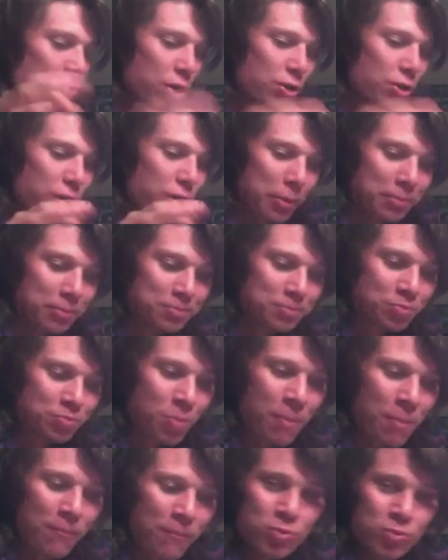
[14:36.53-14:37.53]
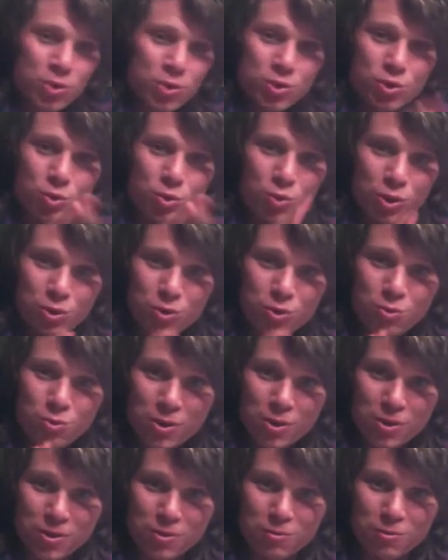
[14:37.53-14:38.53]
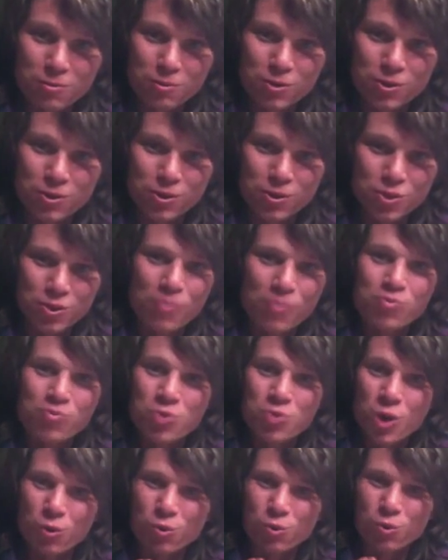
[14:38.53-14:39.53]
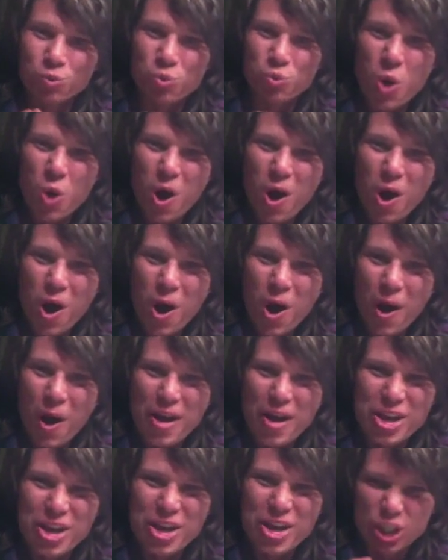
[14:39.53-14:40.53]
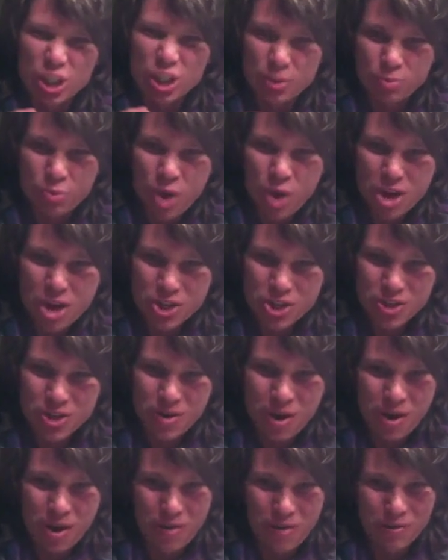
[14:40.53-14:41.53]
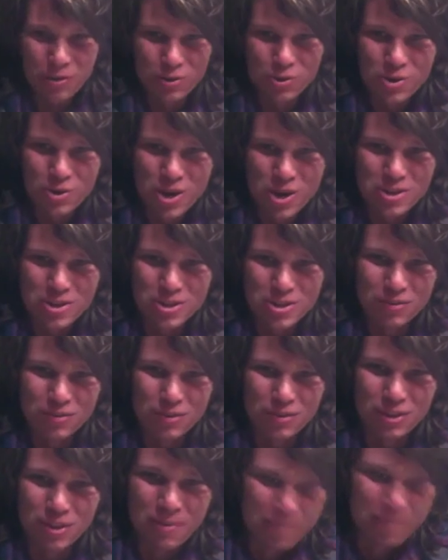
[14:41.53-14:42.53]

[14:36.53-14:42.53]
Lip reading: Okay, so what you witnessed was just a raw expression of creativity.